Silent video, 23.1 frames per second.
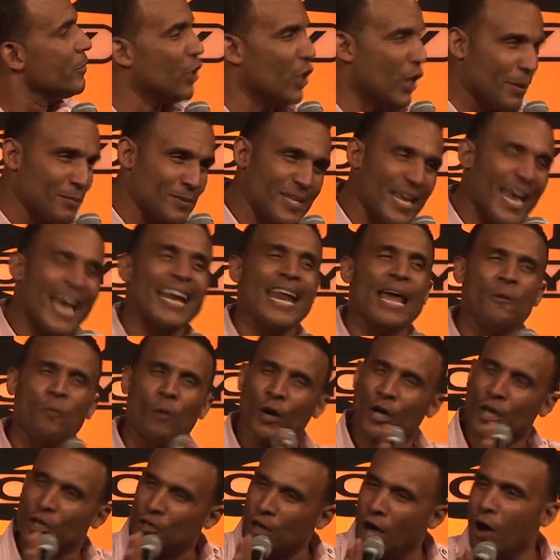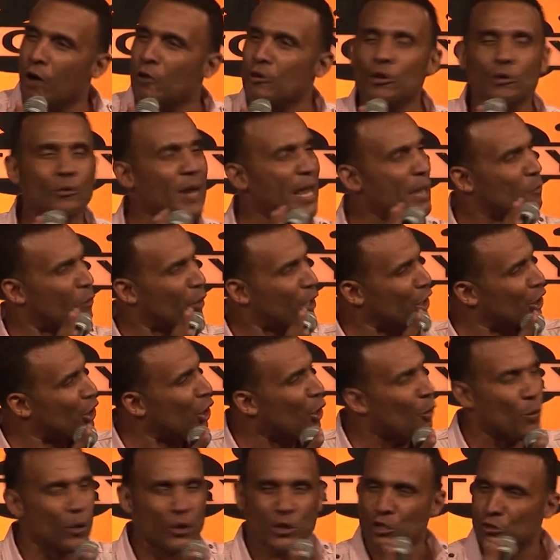You know what I'm saying? They want to know you. They want to
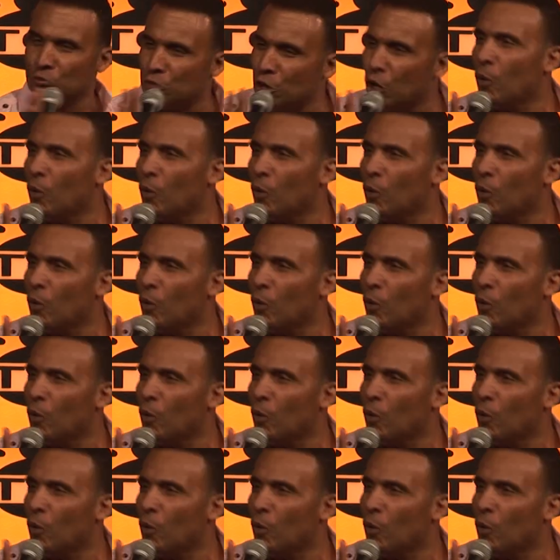know what